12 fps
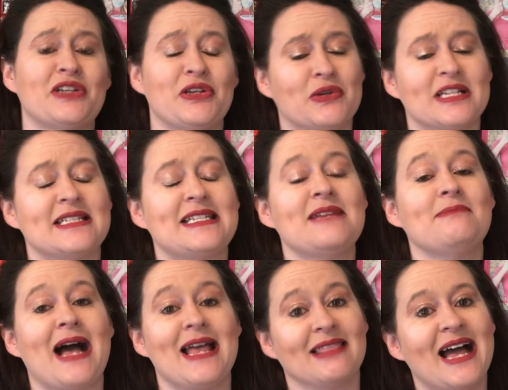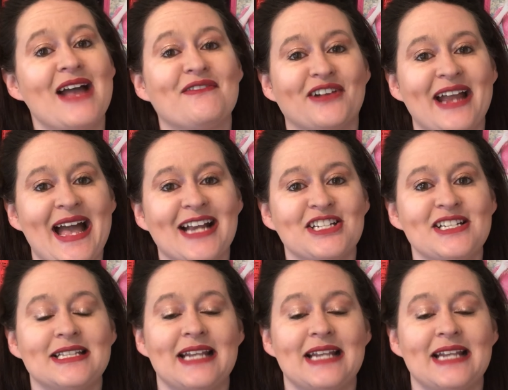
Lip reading: so you can see my live reactions,